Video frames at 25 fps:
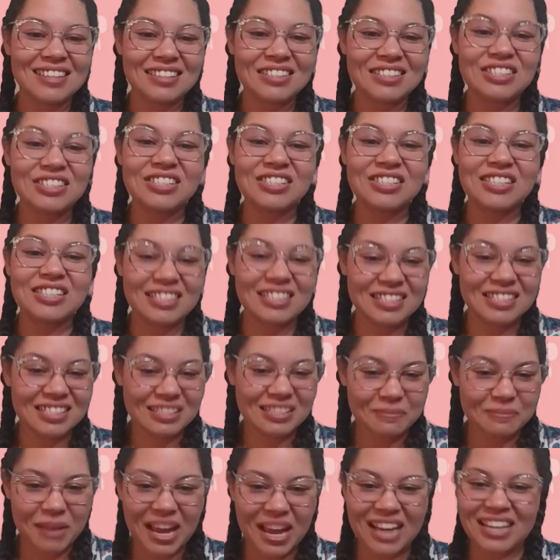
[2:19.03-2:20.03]
she is
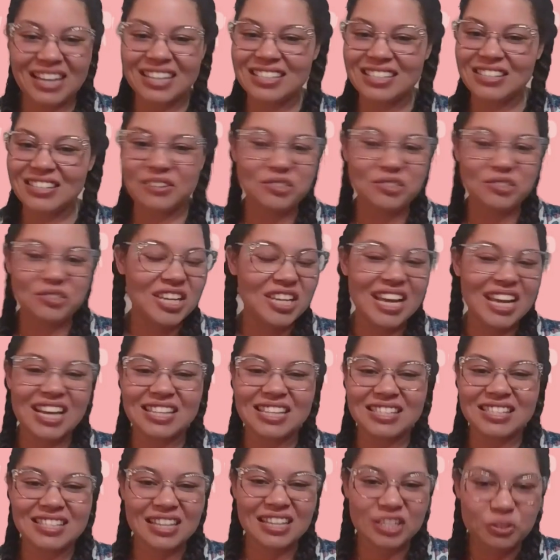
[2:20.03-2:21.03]
Hispanic, so she
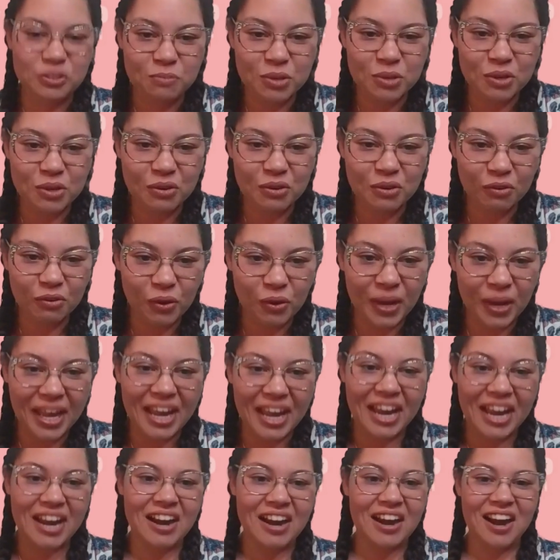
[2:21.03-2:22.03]
has such beautiful
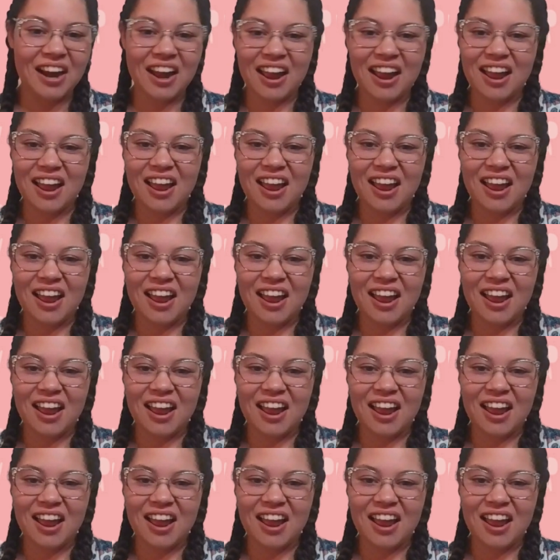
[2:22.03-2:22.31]
hair.